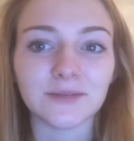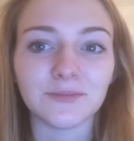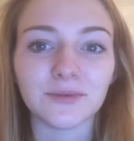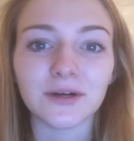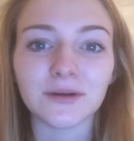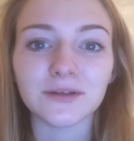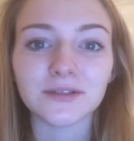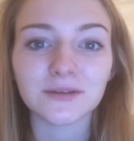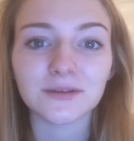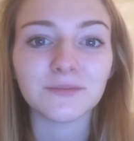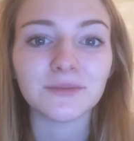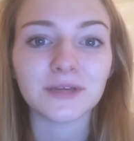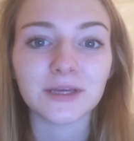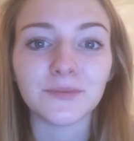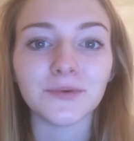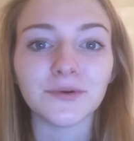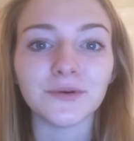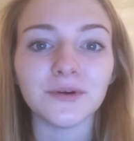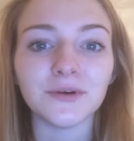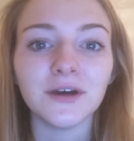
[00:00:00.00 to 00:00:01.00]
but some
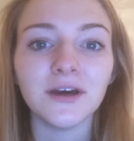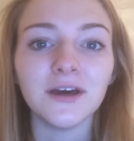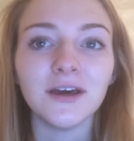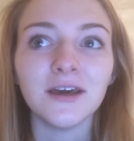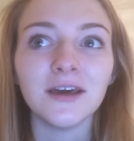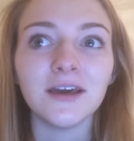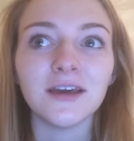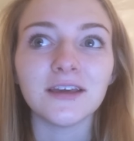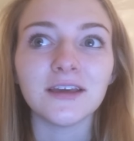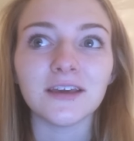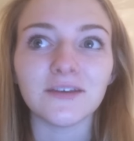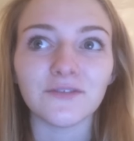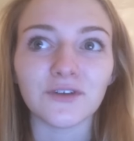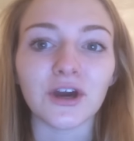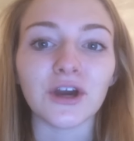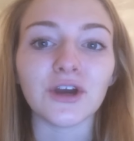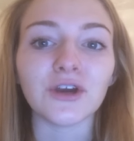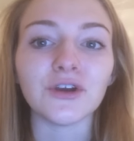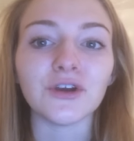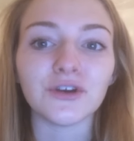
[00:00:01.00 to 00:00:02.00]
people give it
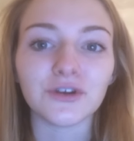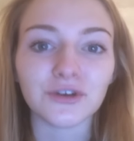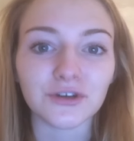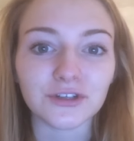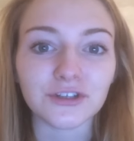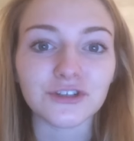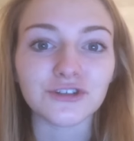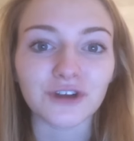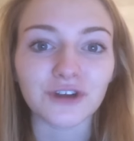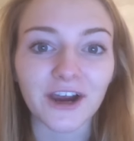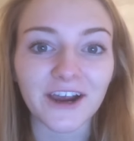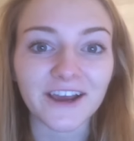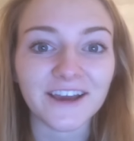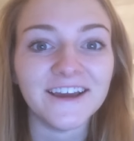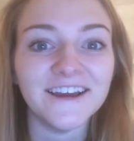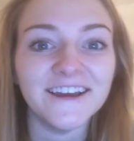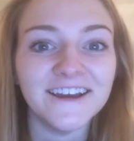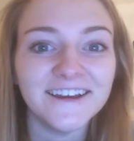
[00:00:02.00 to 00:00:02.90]
a good try,